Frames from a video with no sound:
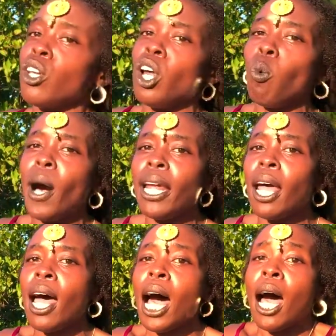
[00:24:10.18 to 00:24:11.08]
you know what?
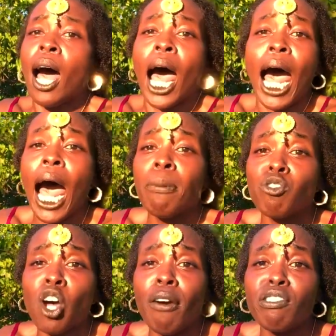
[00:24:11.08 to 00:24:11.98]
I'm
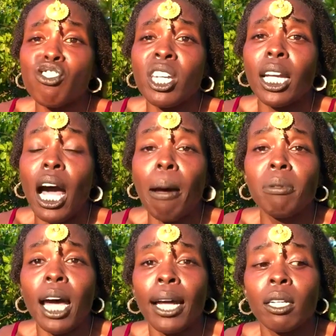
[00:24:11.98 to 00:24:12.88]
sorry, Janika,
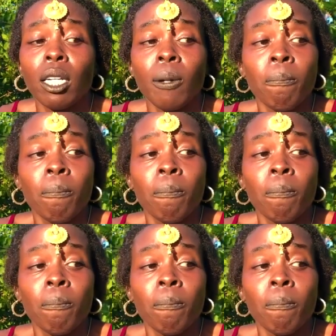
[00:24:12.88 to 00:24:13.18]
I'm done.